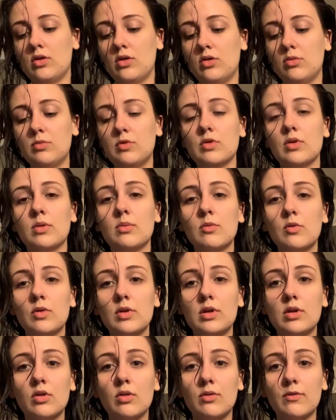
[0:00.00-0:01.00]
comb, so I'm
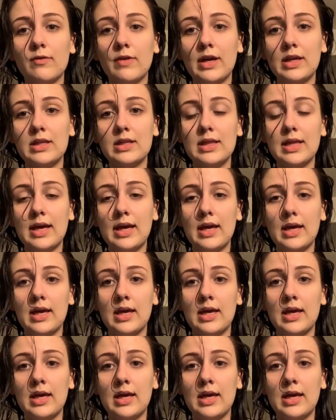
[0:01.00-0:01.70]
going to go and find that,